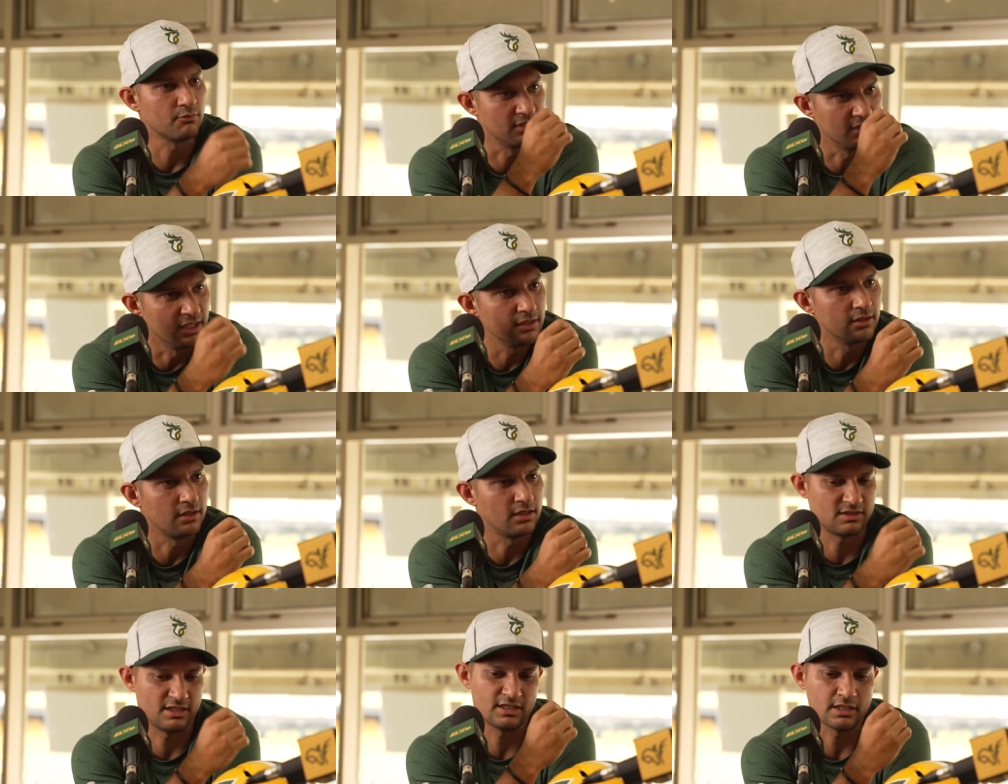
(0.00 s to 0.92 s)
with dignity,
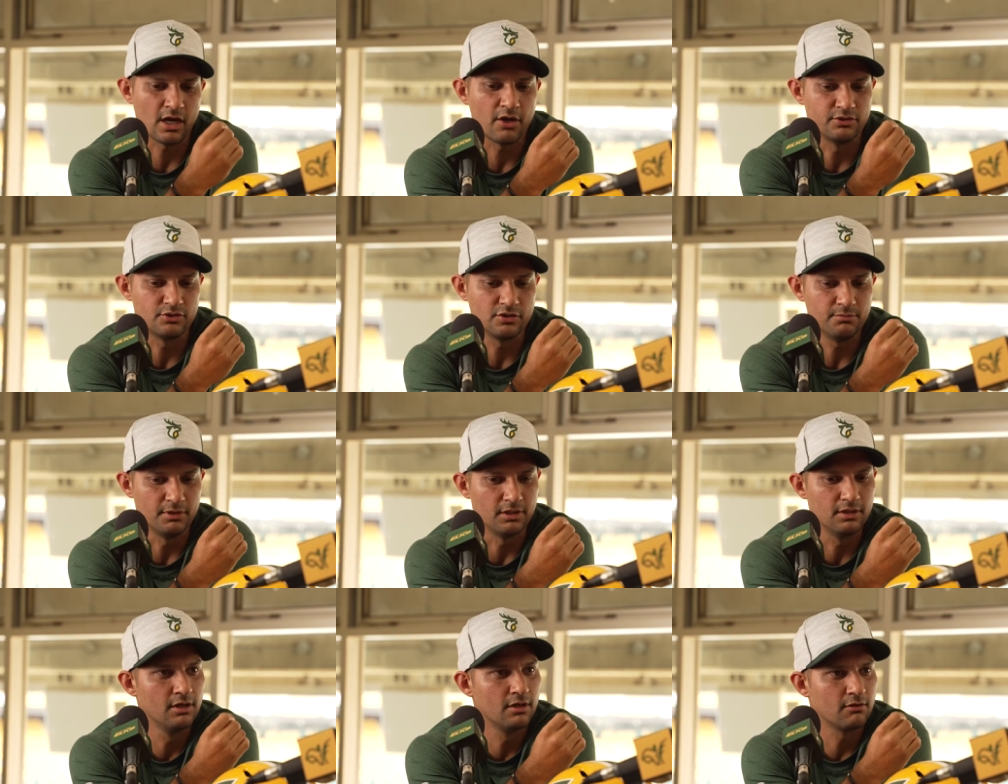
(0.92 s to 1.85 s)
because that's how it should
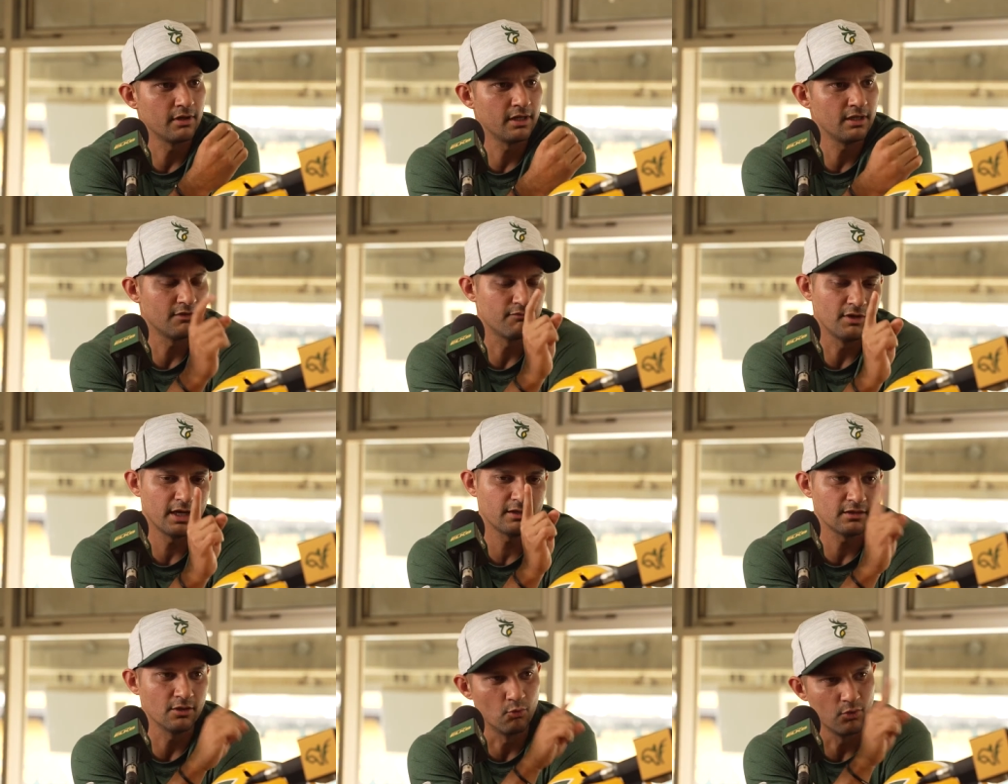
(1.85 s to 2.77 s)
be, right? If
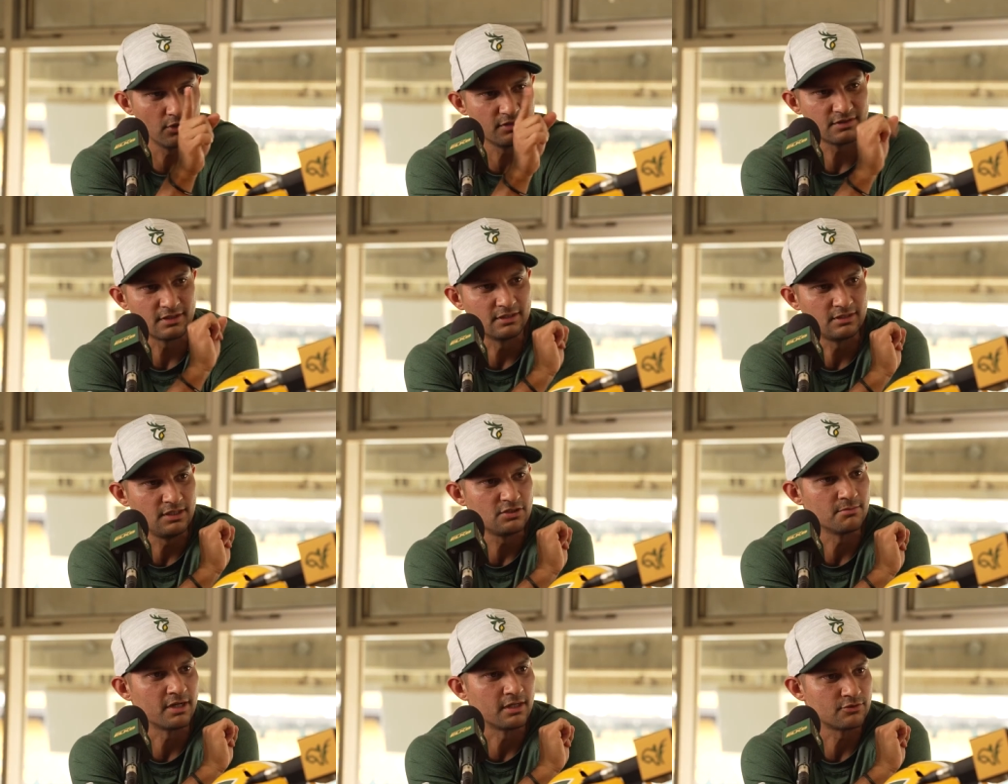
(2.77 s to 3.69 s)
not, the world is gonna
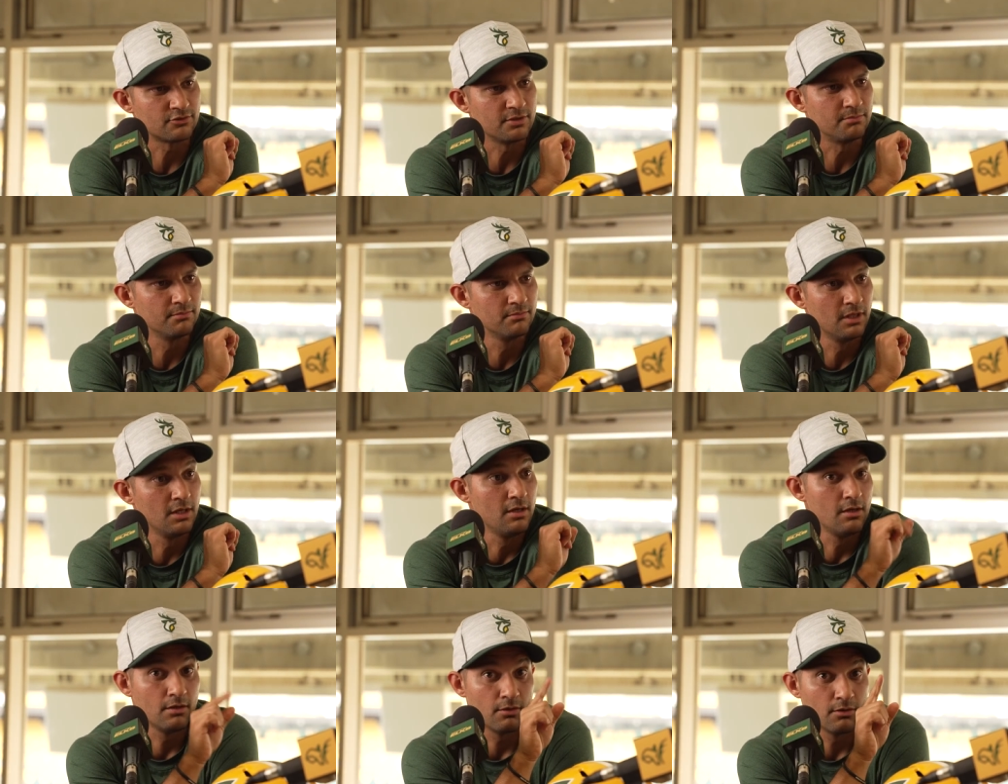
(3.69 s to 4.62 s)
teach him how to treat
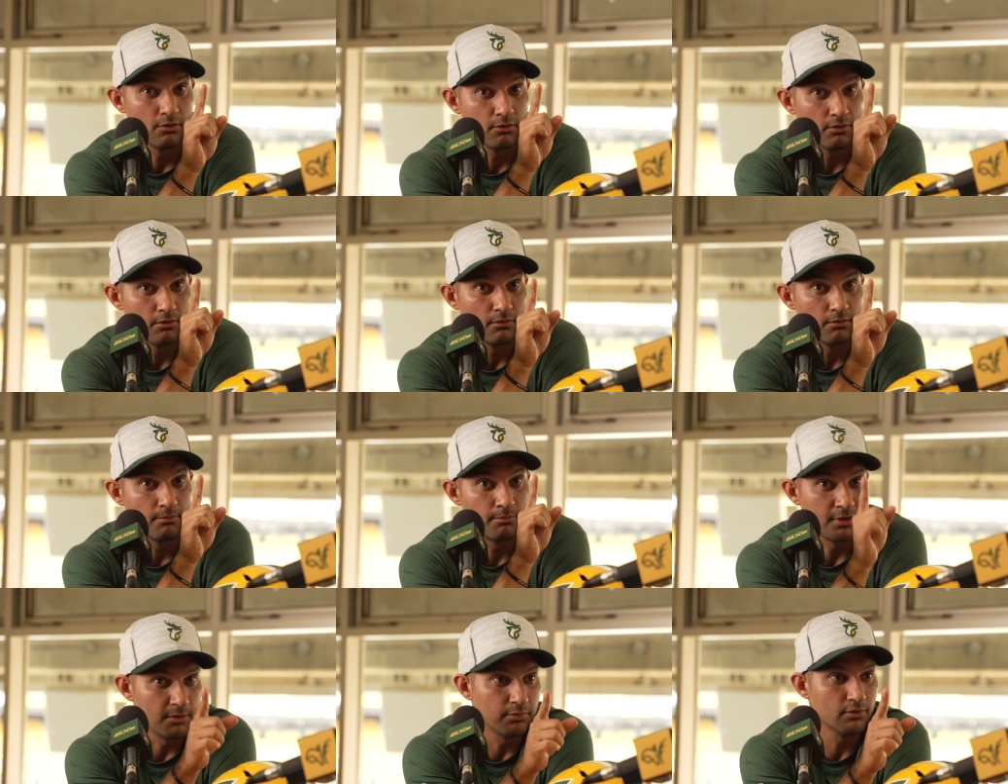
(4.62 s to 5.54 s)

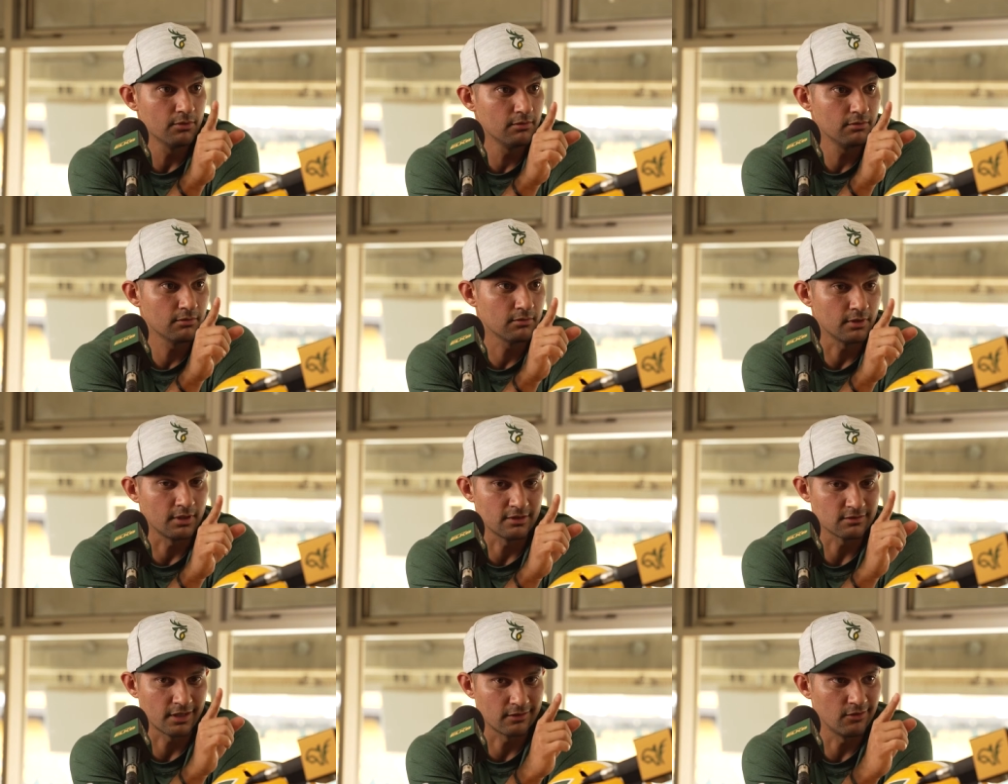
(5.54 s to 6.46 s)
people, and
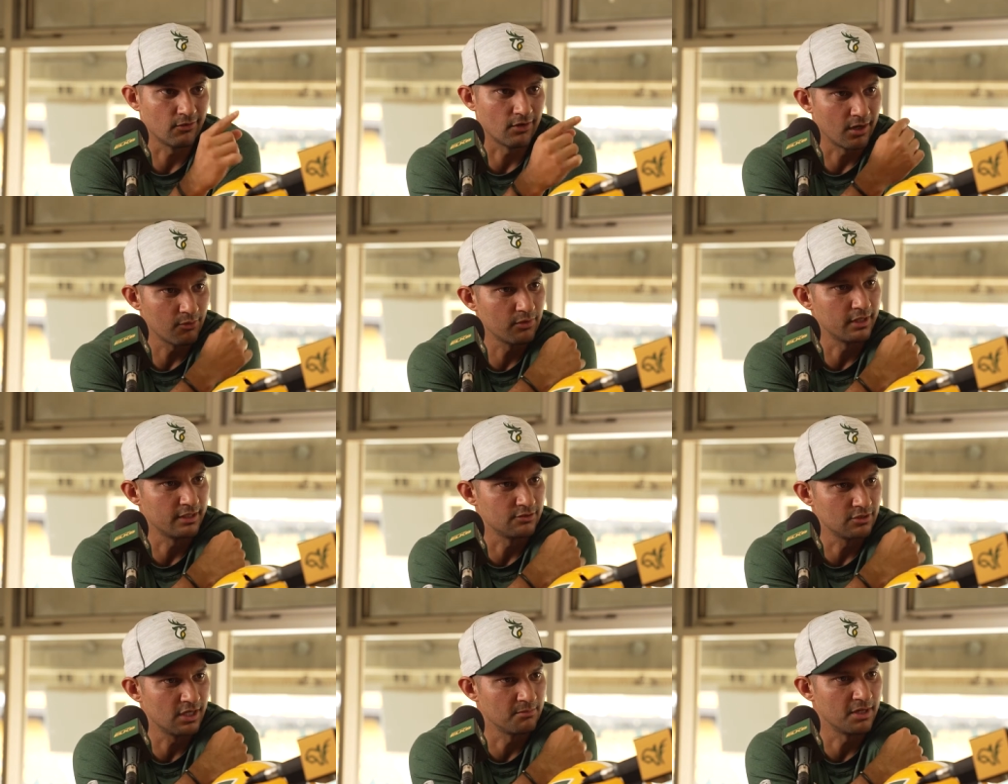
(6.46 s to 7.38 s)
it's like, no, I want to
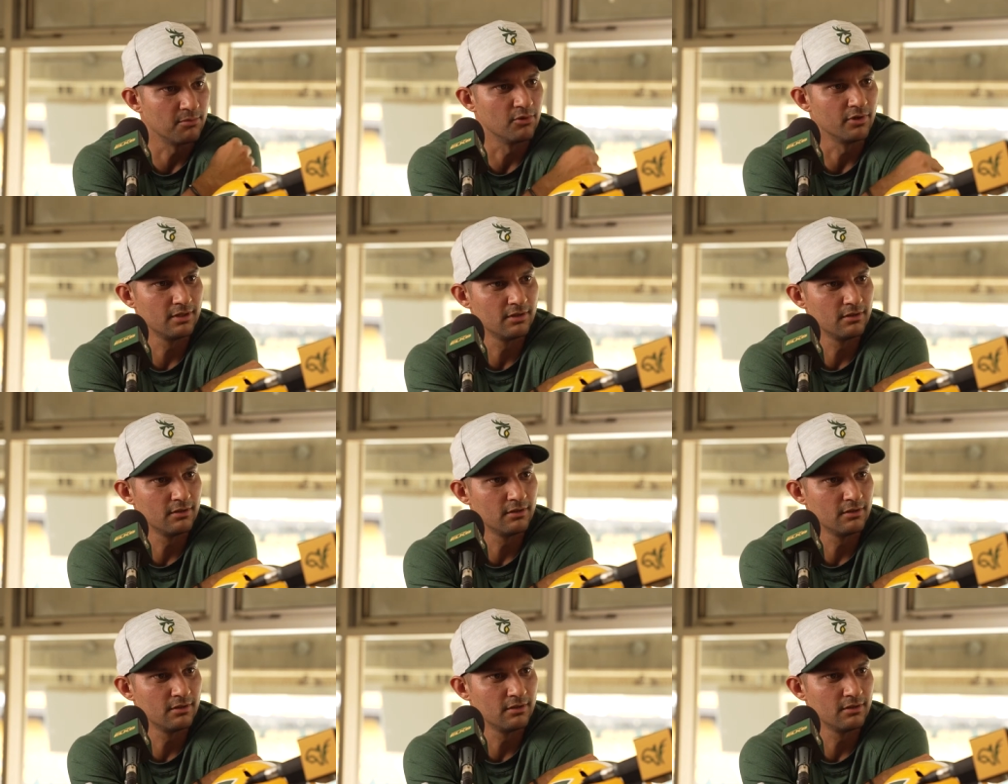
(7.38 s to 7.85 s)
educate my boy.